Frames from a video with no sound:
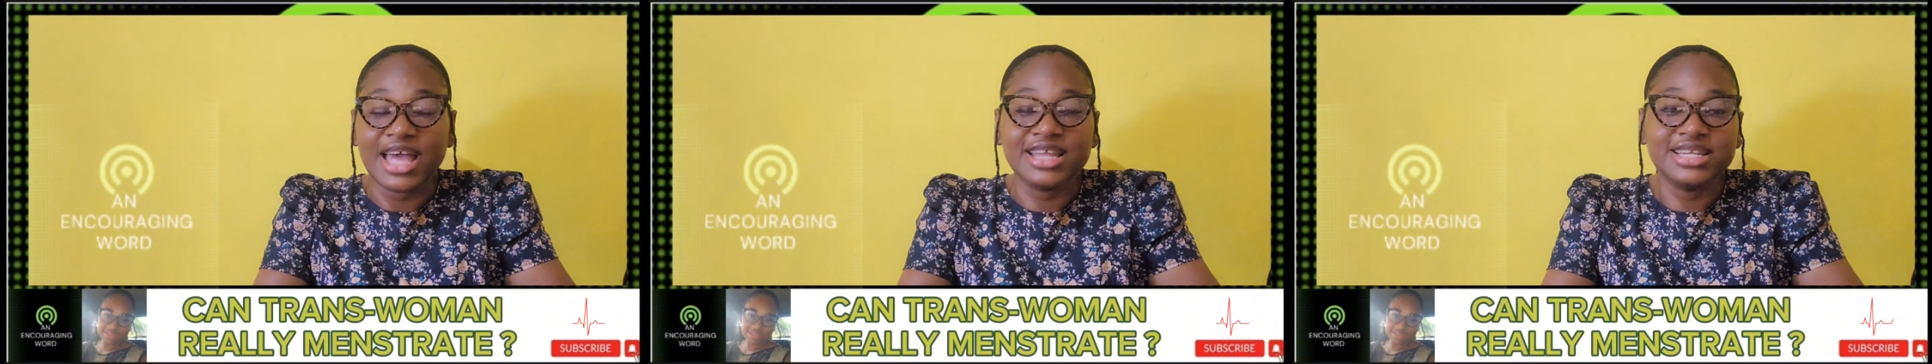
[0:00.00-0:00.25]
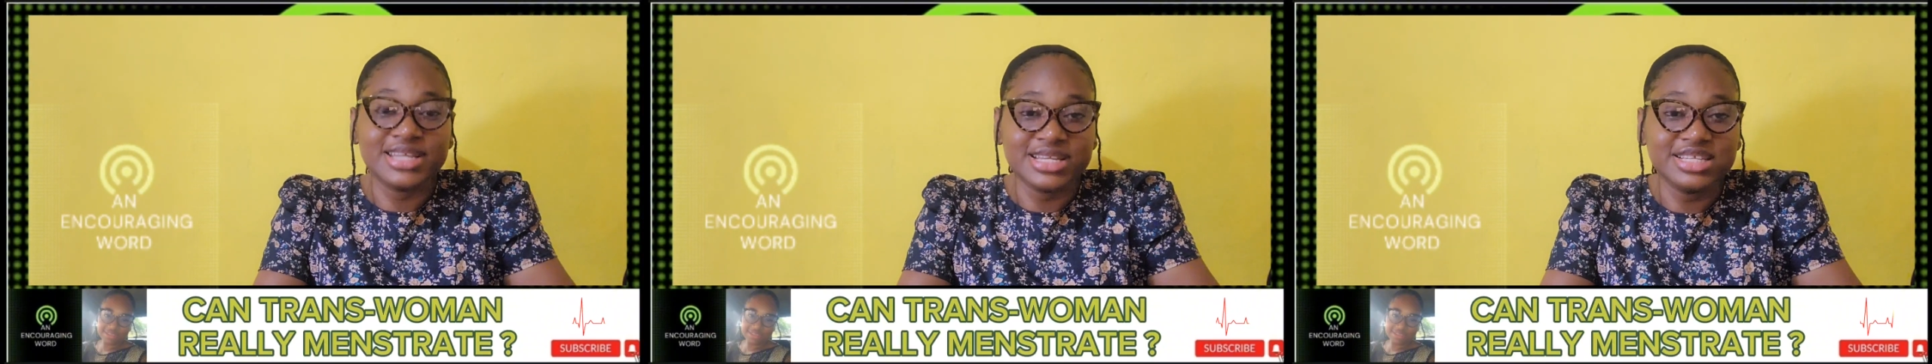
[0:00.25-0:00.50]

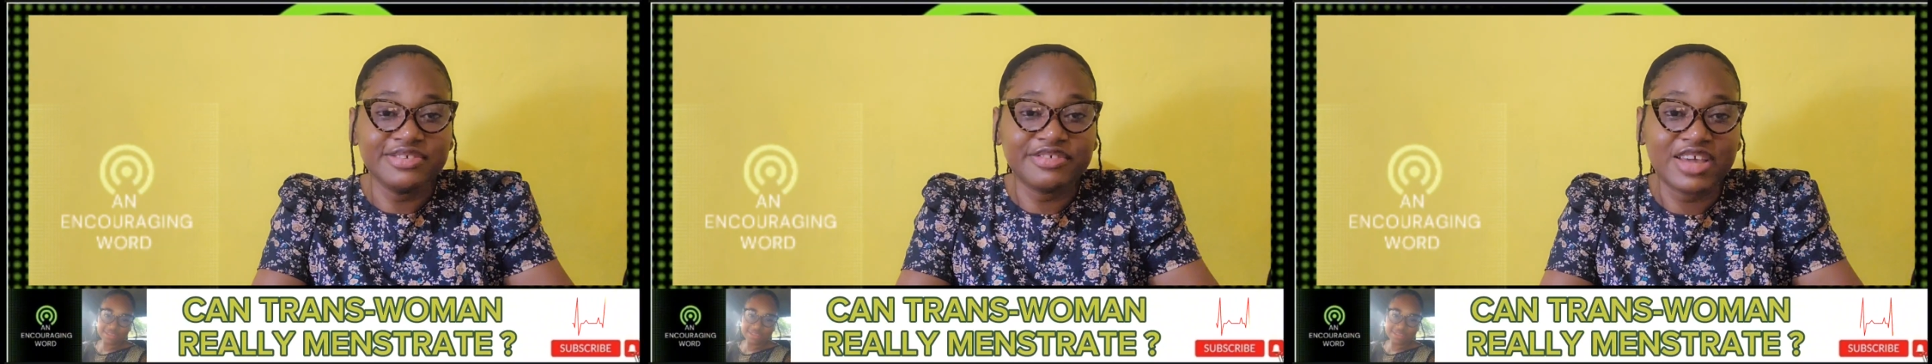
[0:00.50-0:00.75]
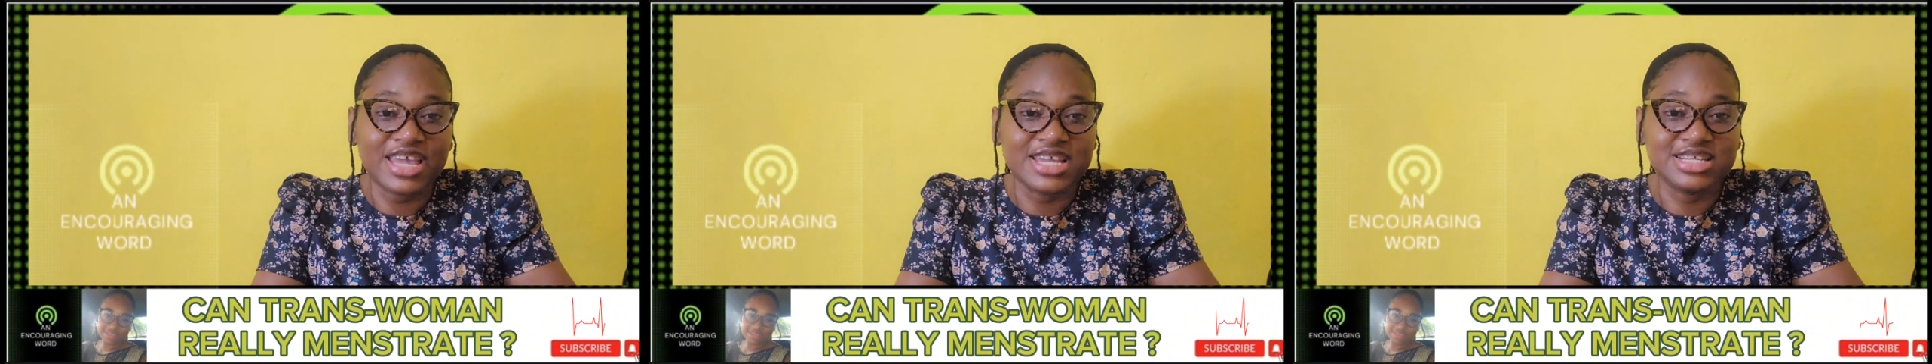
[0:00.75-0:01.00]

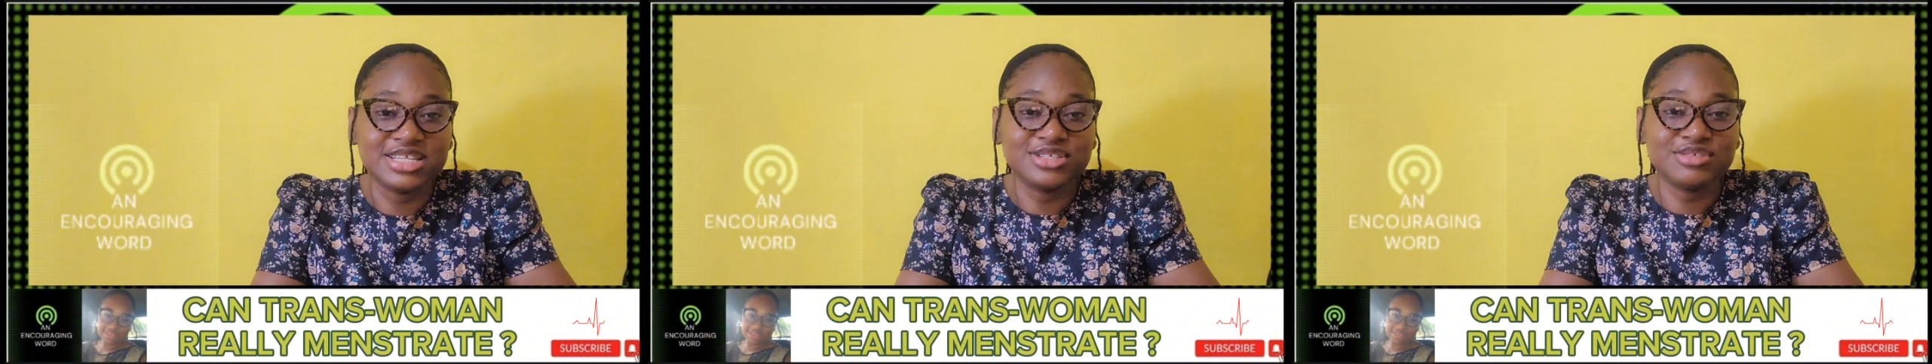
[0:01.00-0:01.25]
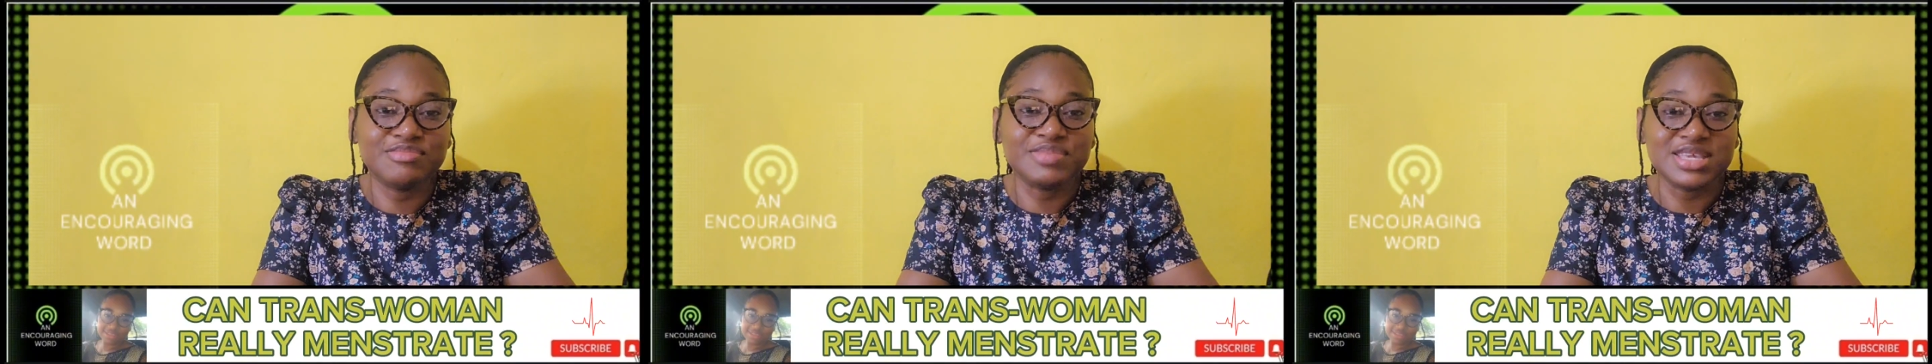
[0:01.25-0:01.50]
identify it
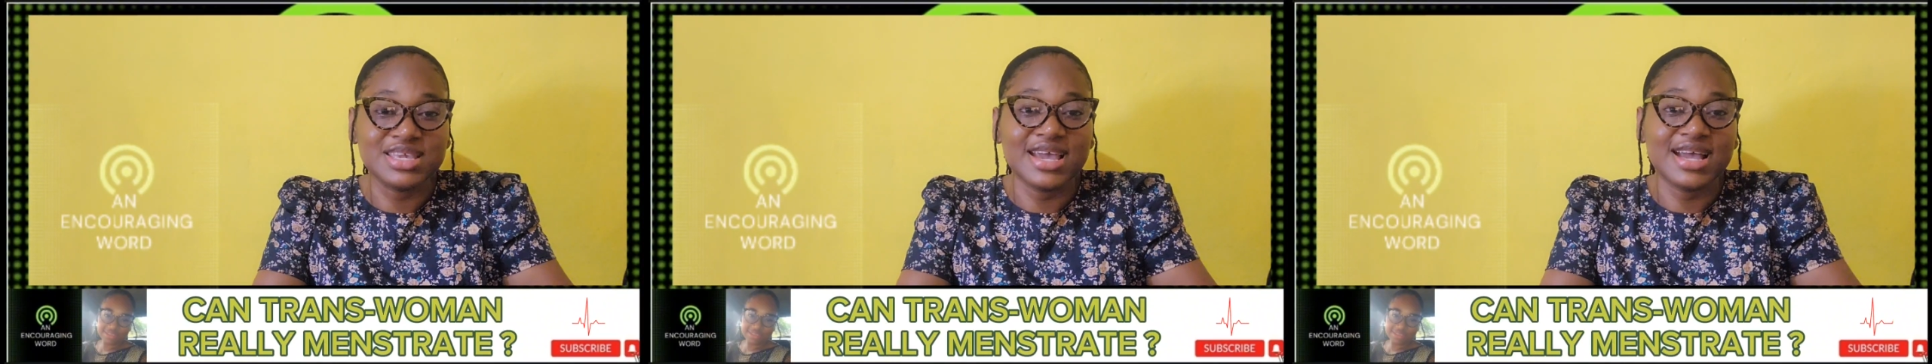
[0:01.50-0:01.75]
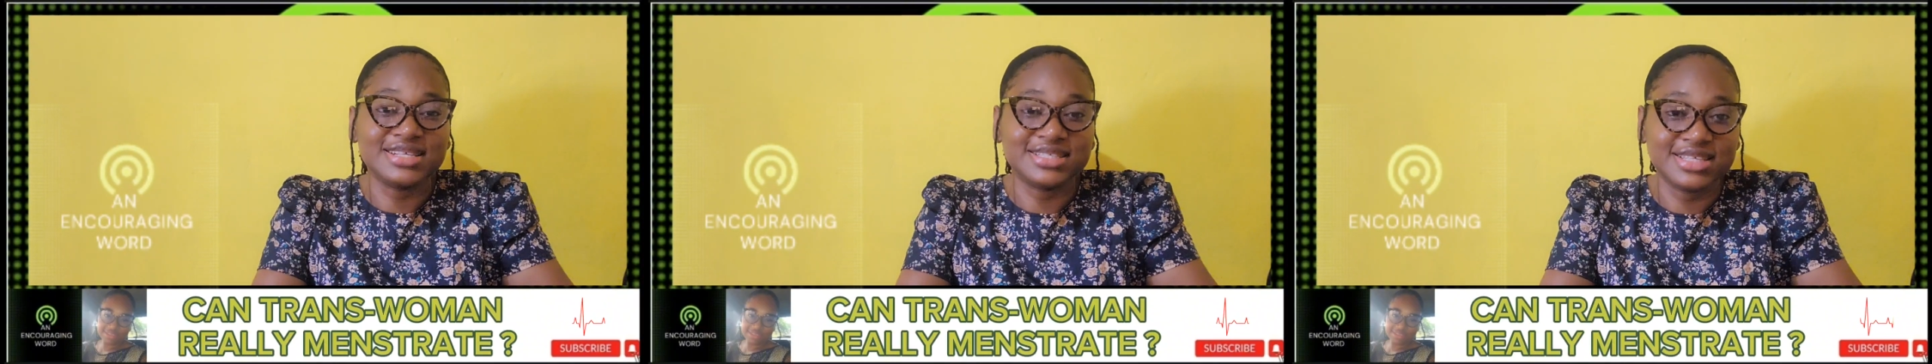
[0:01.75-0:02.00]
to be
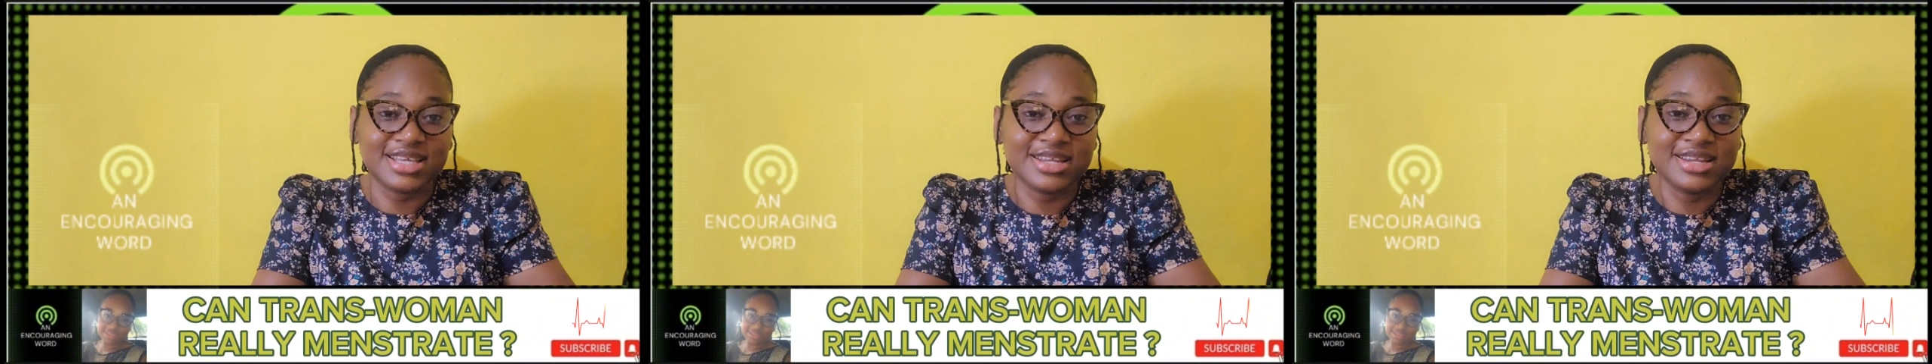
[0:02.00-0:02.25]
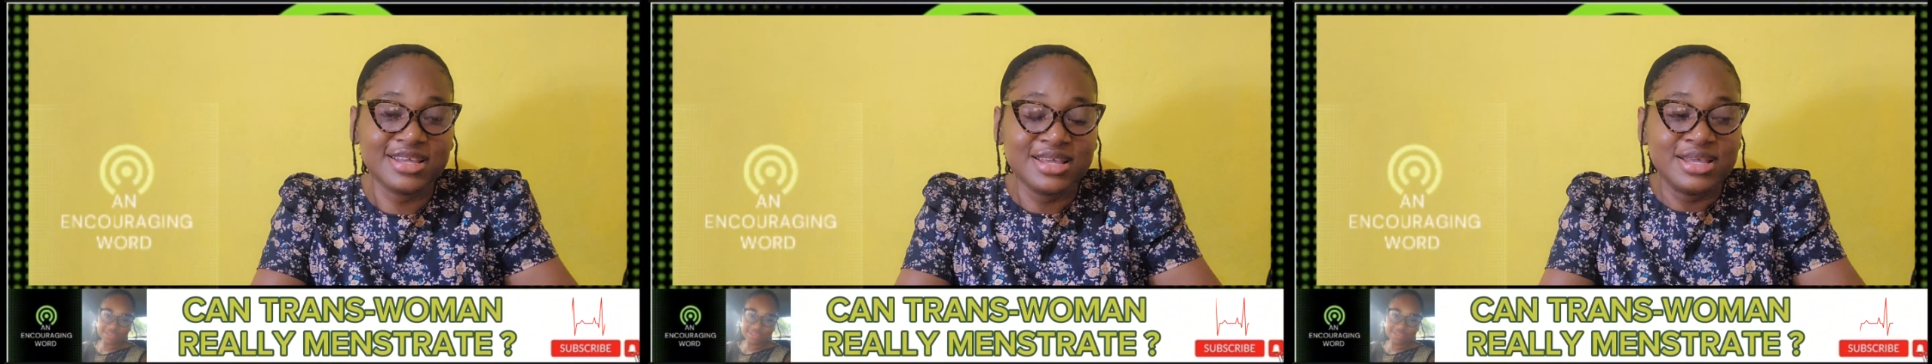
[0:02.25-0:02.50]
a
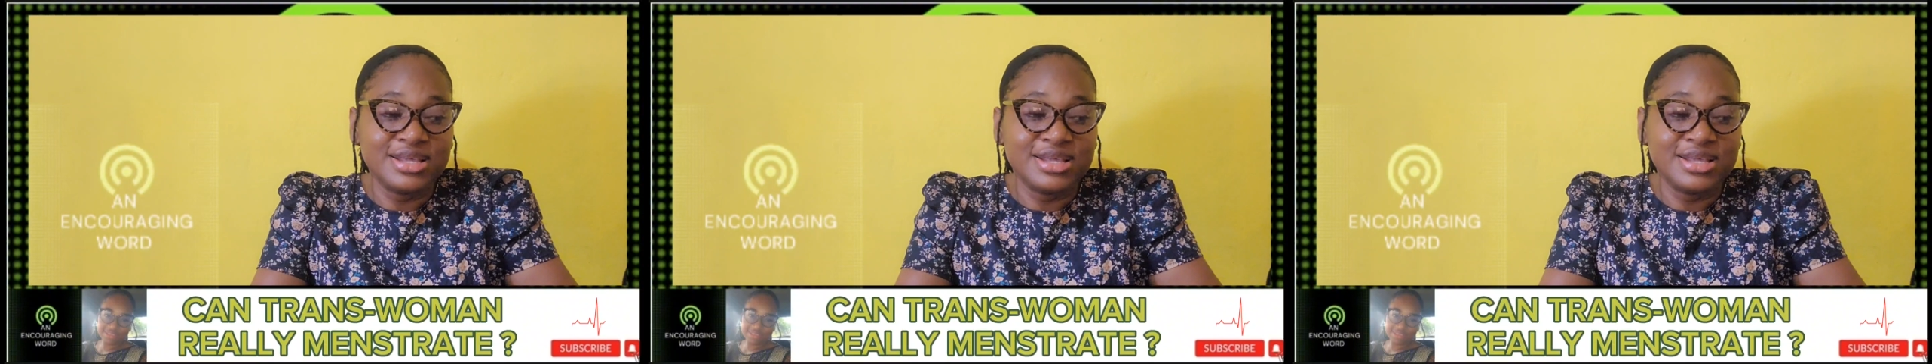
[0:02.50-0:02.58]
sin